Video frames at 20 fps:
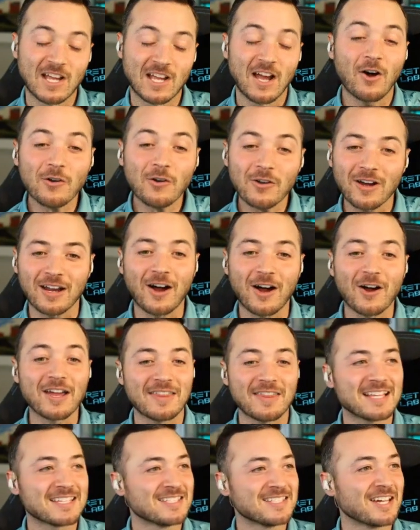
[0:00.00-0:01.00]
hold on
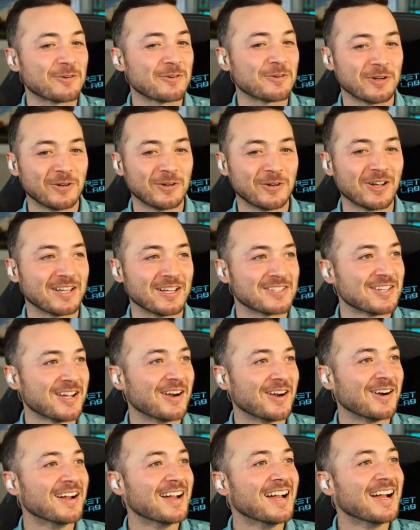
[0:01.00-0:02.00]
okay that's the other one hold on
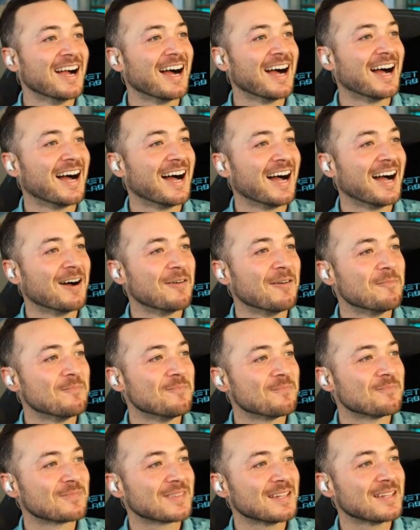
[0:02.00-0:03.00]
so oh, um, oh
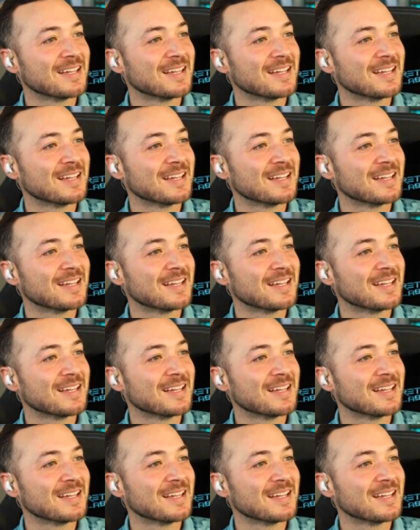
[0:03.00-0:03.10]
sorry